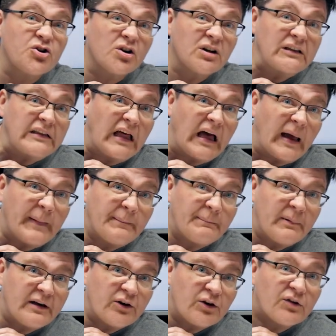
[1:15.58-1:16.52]
are a lot
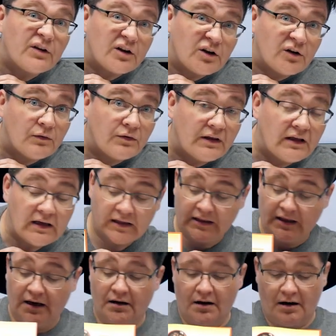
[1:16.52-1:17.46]
bigger than you think
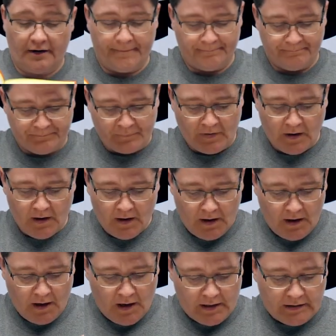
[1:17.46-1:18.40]
they are.
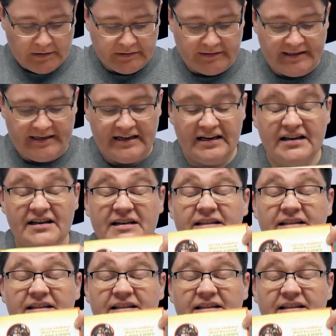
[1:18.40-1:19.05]
Clean